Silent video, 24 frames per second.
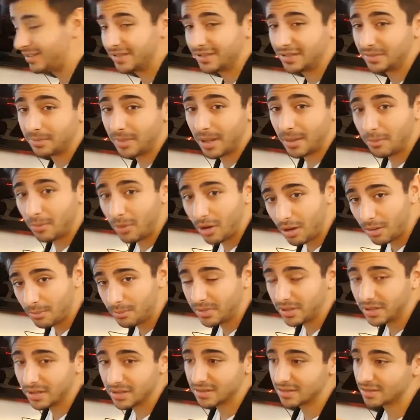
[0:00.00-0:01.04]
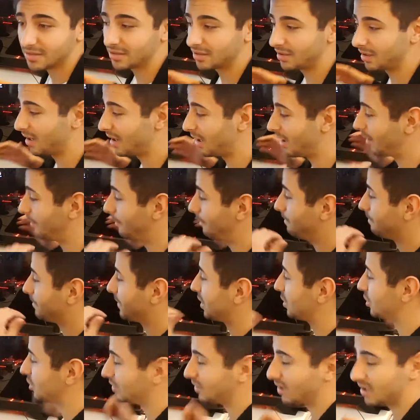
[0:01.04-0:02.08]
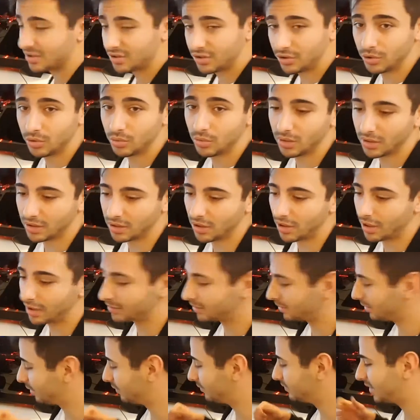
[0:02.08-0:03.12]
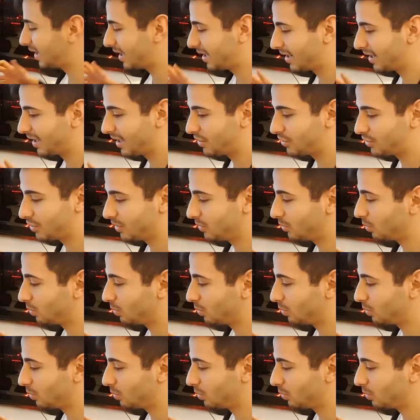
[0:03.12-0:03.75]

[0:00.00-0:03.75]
it to my mom because she does do a lot of data entry,